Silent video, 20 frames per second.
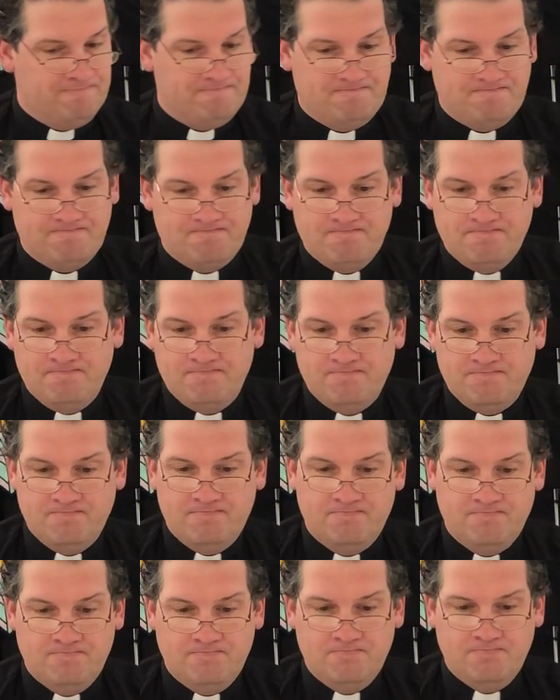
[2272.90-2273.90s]

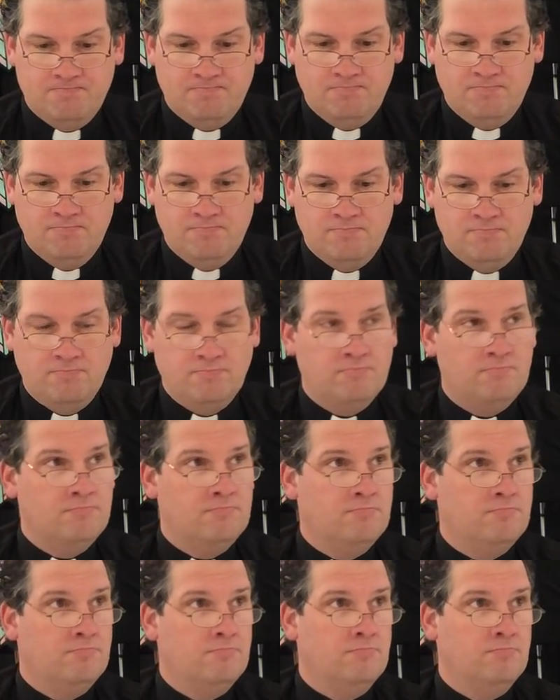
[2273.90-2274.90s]

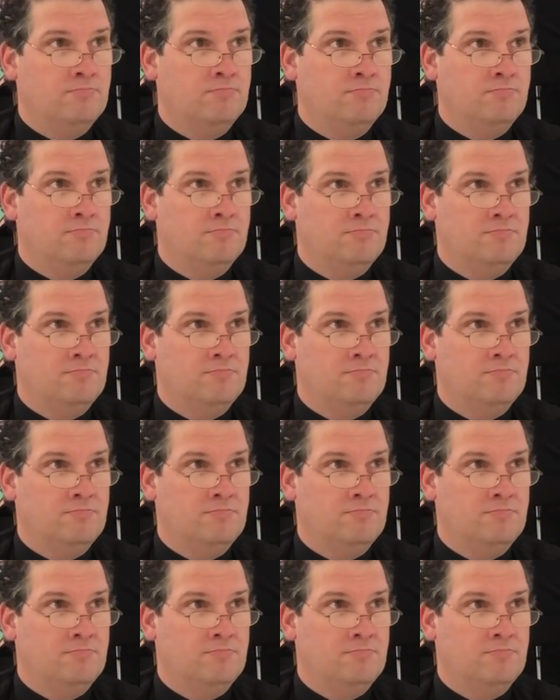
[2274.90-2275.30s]
Nothing is said.